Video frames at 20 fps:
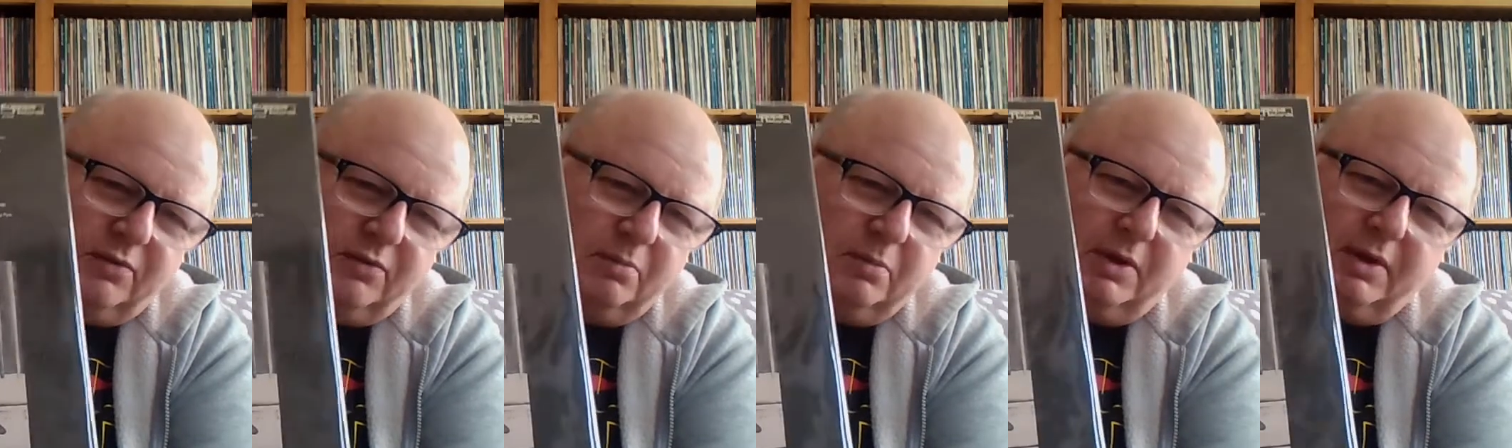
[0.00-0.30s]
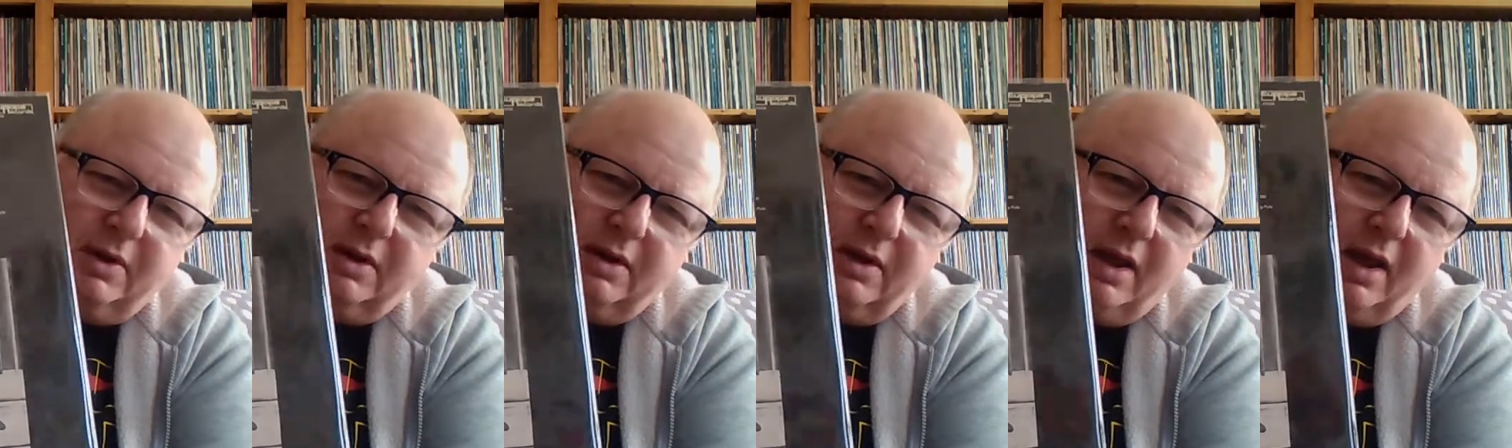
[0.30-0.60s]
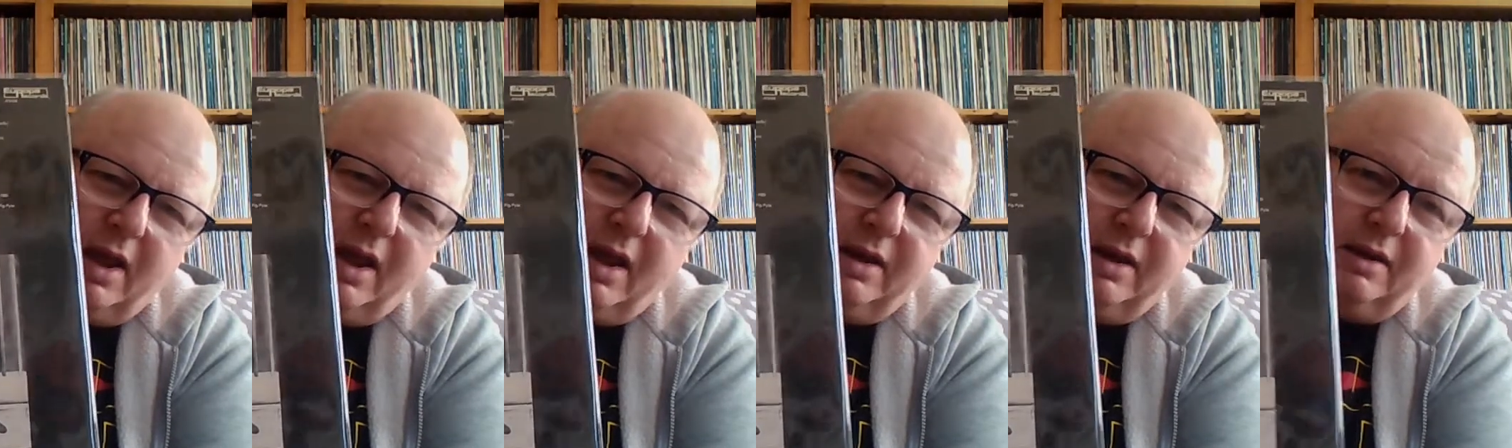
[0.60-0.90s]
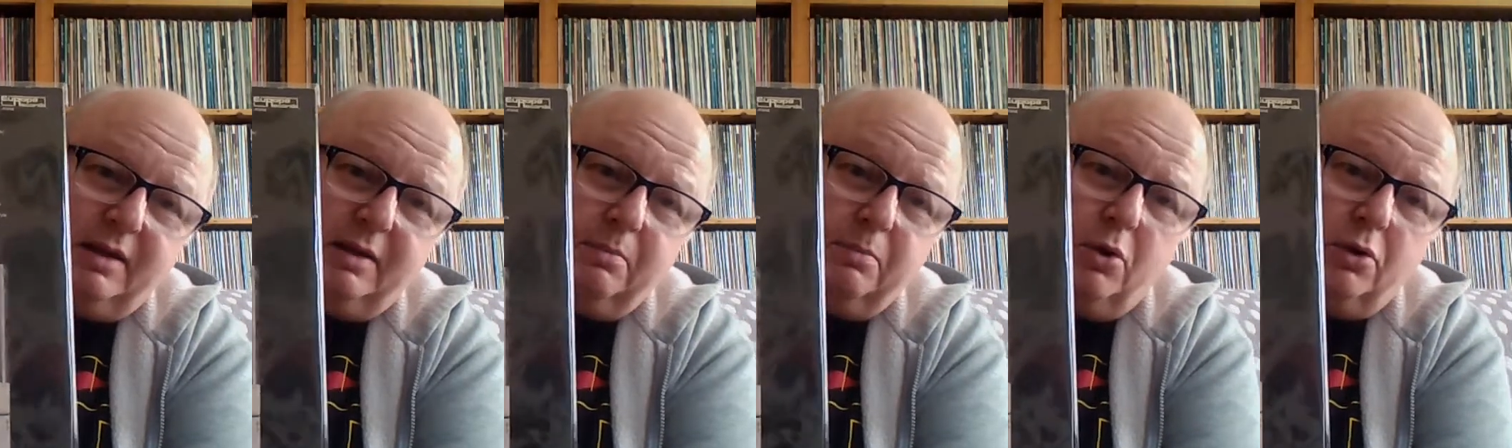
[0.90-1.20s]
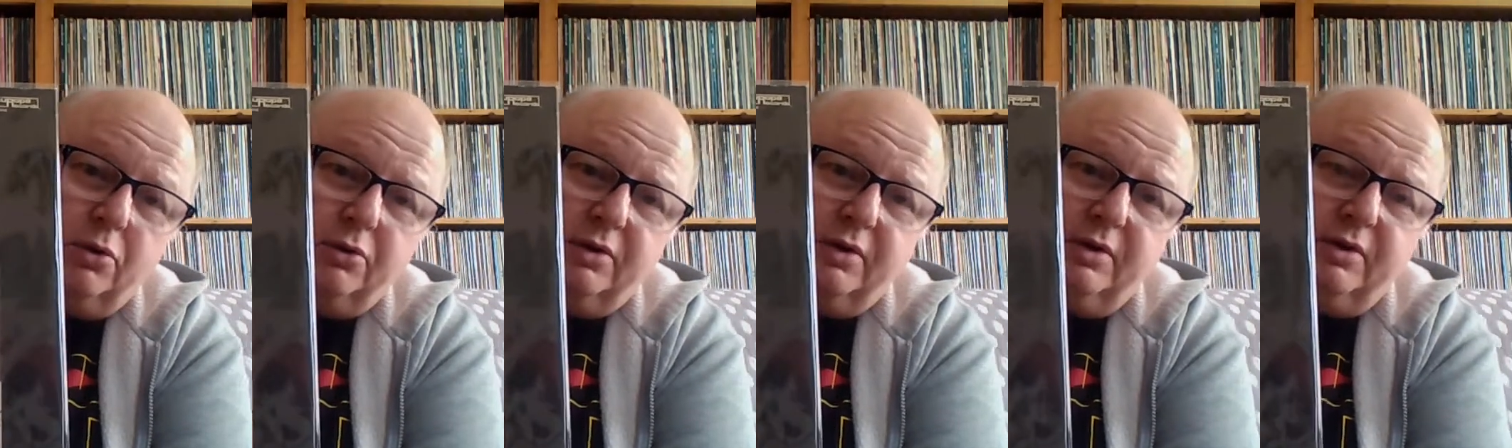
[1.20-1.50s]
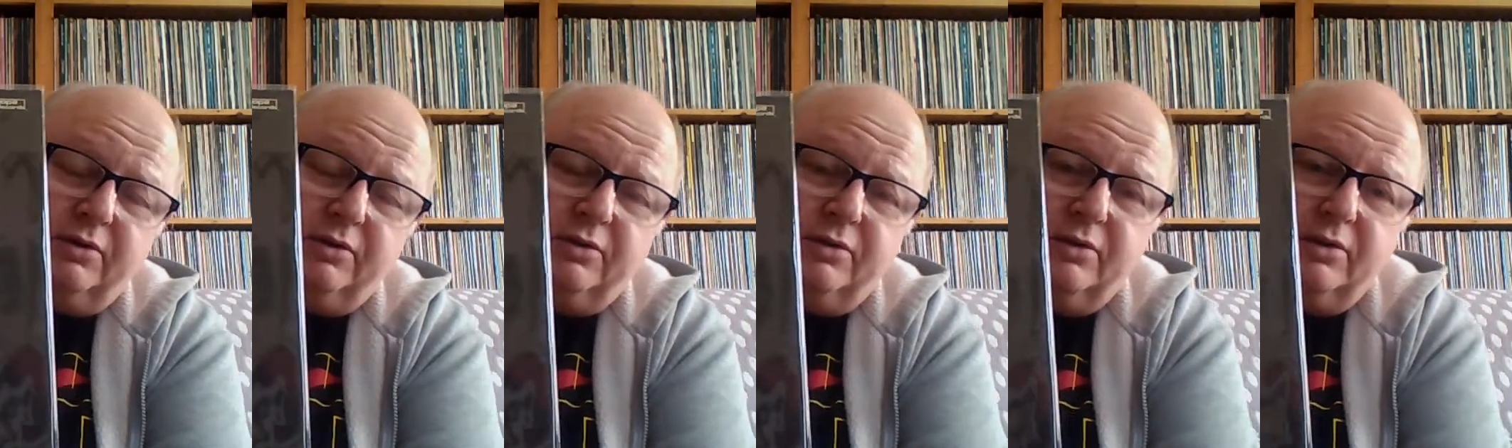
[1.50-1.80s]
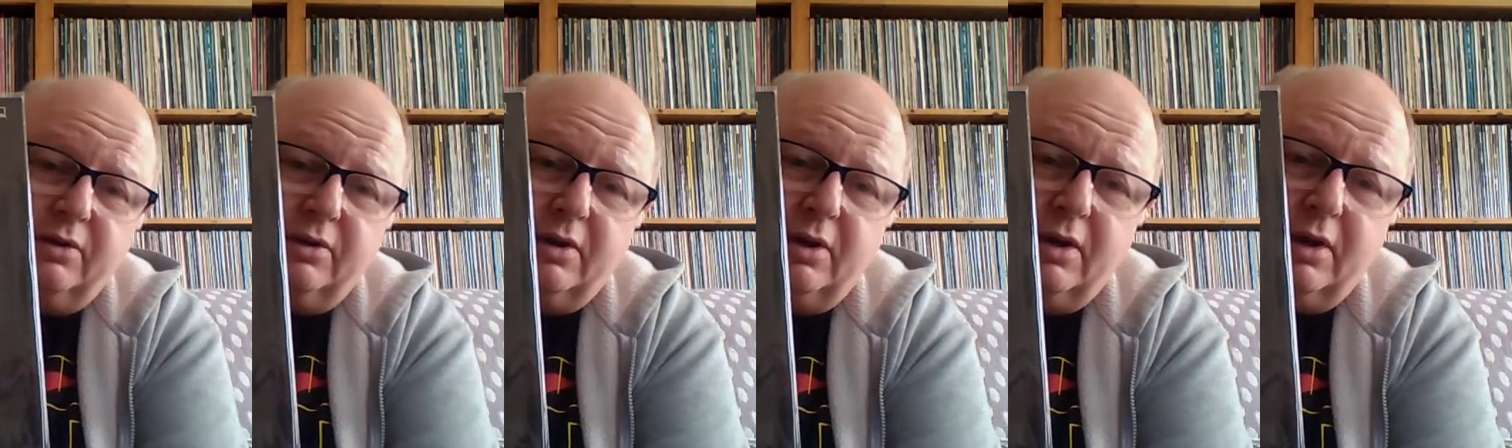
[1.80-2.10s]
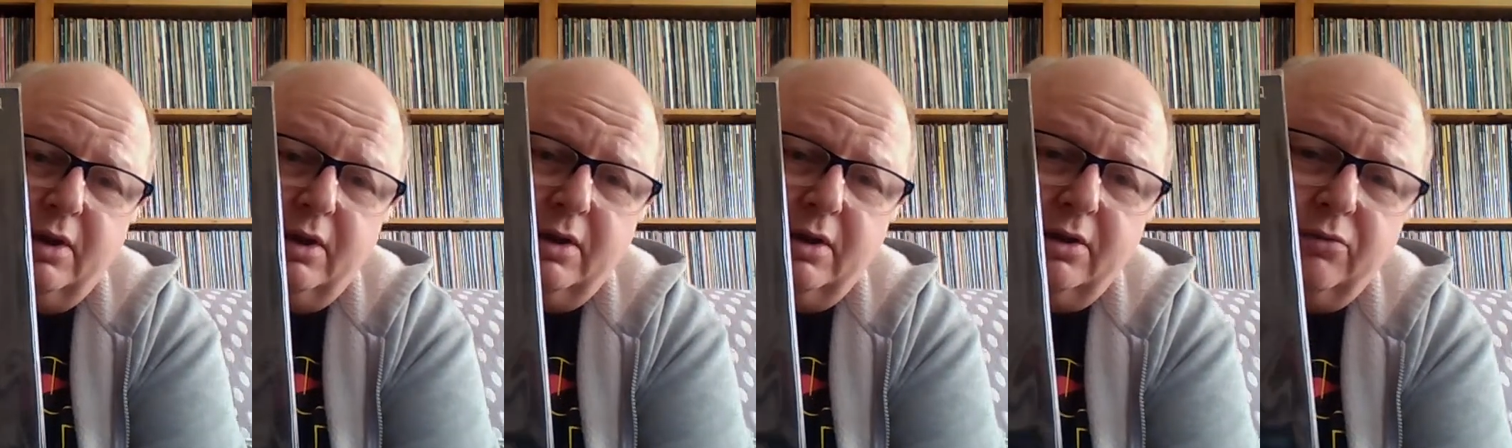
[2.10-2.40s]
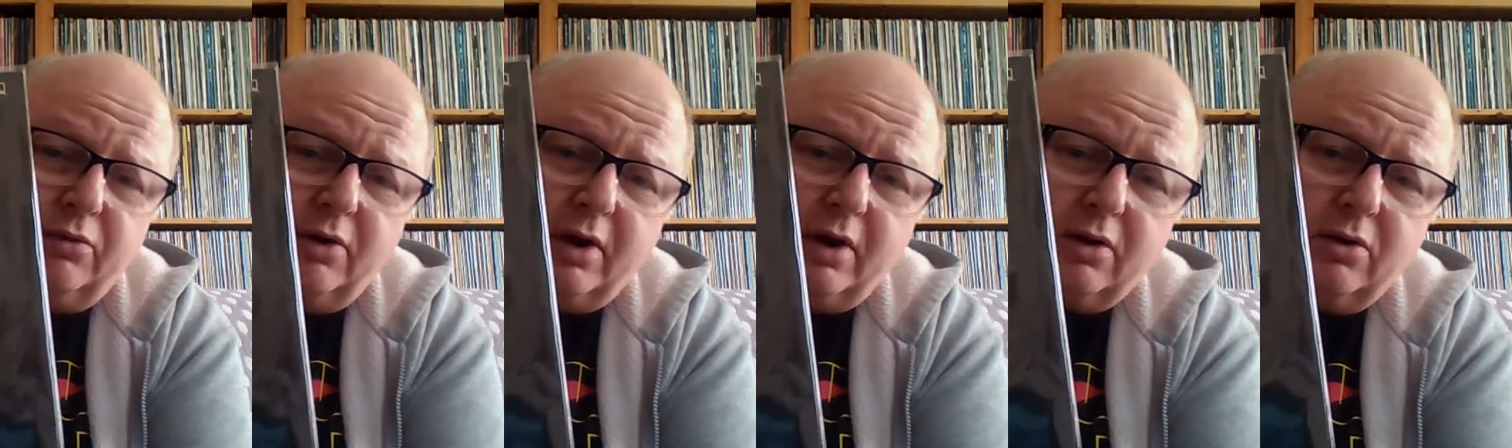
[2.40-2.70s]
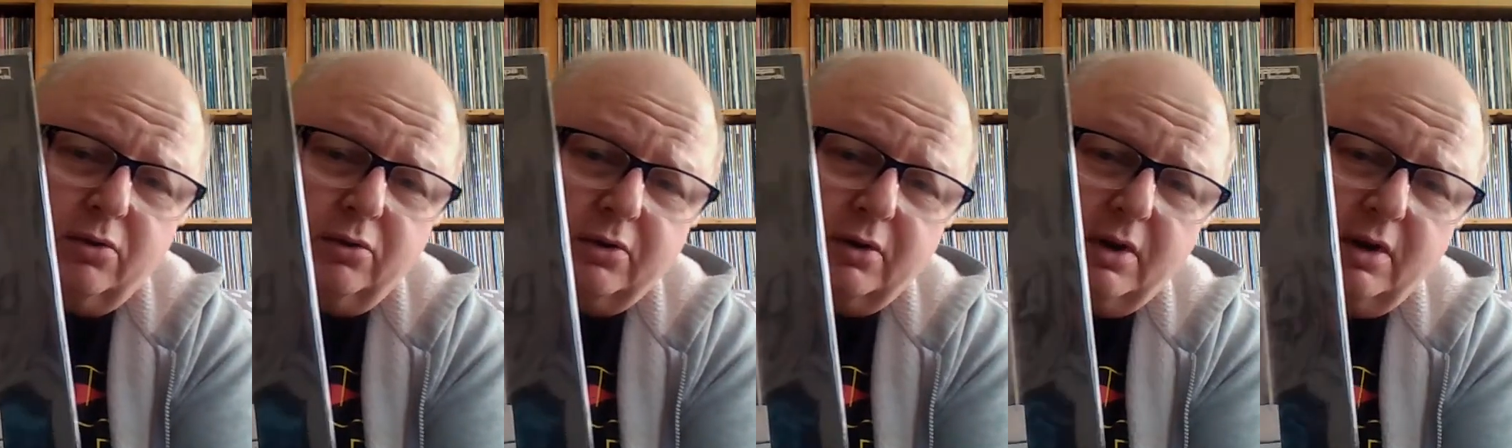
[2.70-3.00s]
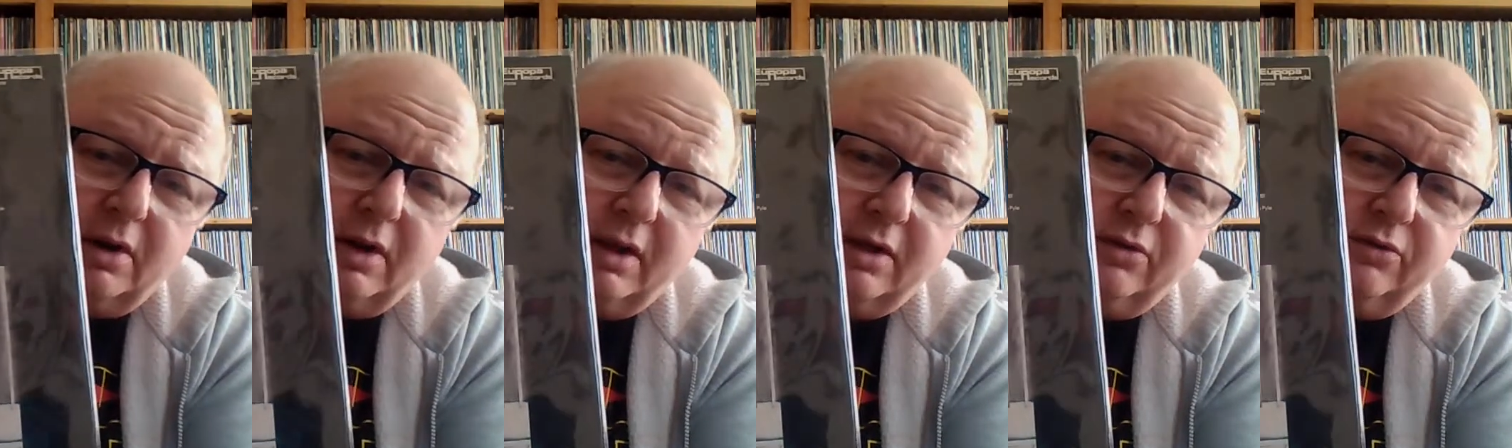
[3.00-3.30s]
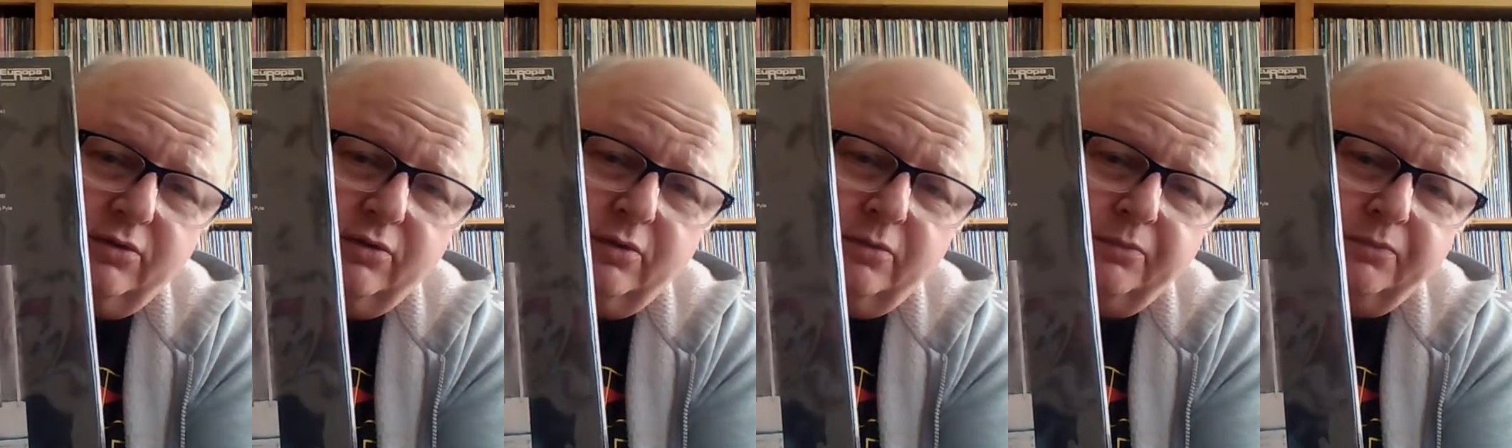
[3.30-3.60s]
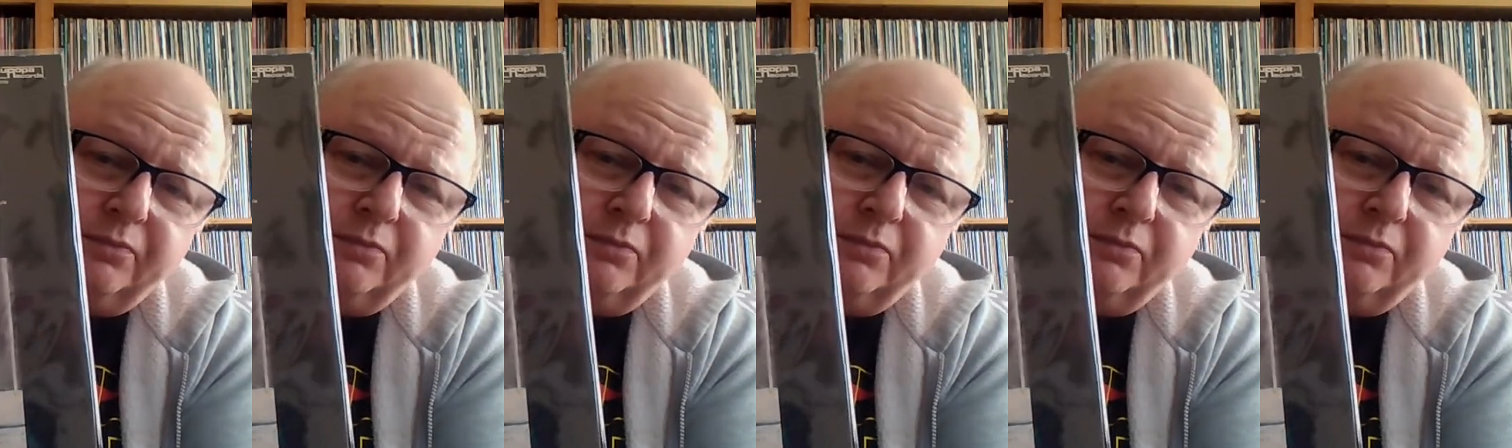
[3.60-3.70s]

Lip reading: to be in anybody's record collection.